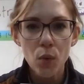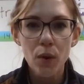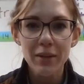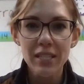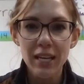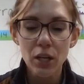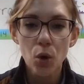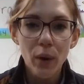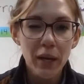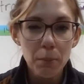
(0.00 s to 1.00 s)
where we take a
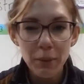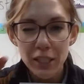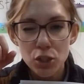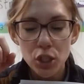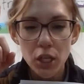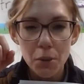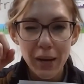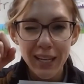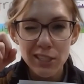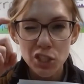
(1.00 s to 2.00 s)
quick picture in our
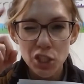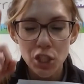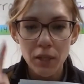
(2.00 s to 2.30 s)
mind,